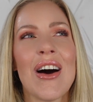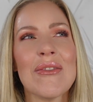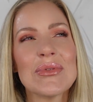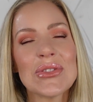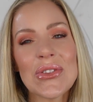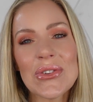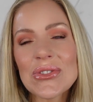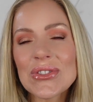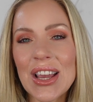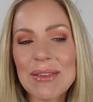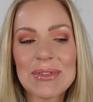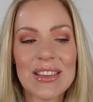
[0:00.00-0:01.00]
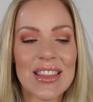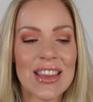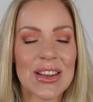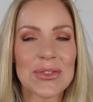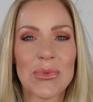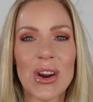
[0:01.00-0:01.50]
So those are types of
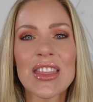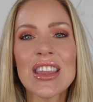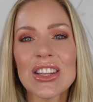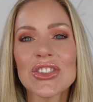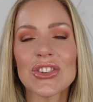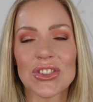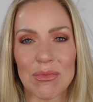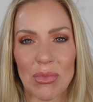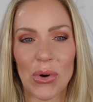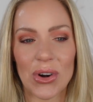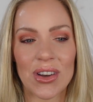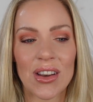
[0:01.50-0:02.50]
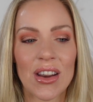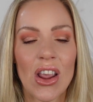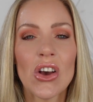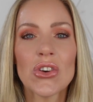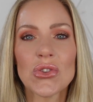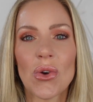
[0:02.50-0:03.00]
things where I think it's just important,
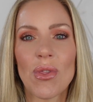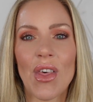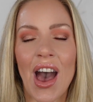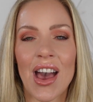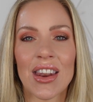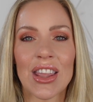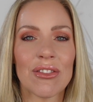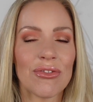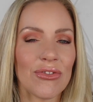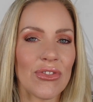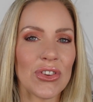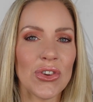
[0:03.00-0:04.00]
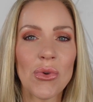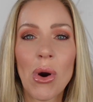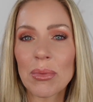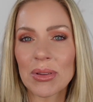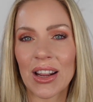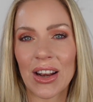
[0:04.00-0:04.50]
so that if you
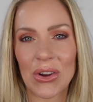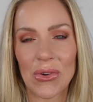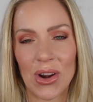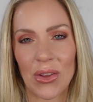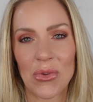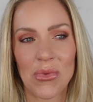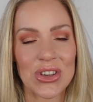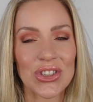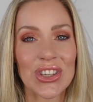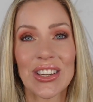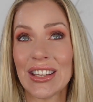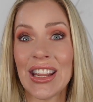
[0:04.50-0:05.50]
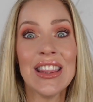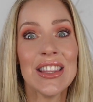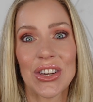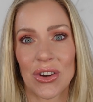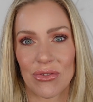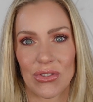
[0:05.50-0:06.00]
are planning on going on the Wish in the
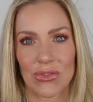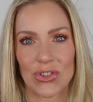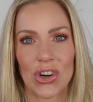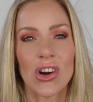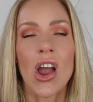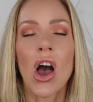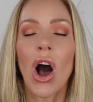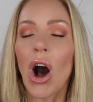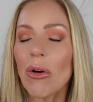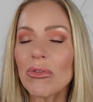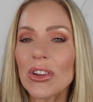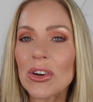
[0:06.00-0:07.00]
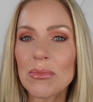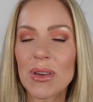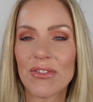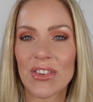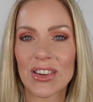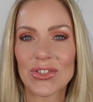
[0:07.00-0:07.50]
near future, hopefully it'll be
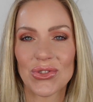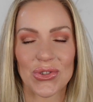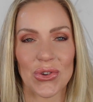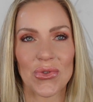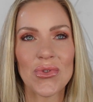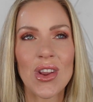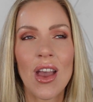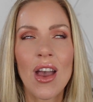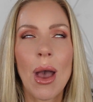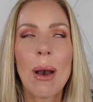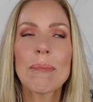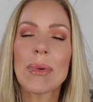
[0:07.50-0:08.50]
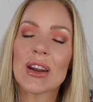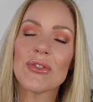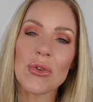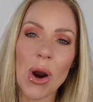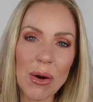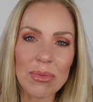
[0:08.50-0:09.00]
fixed soon, but if
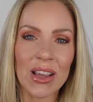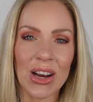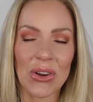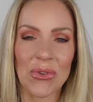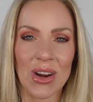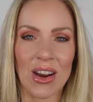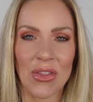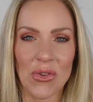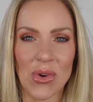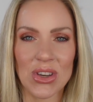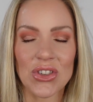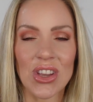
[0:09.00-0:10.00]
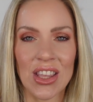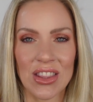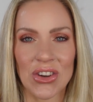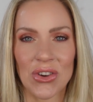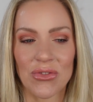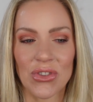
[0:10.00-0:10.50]
you are planning on going on the Wish in the
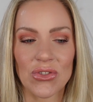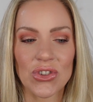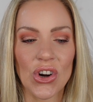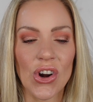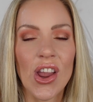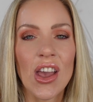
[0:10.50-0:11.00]
near future,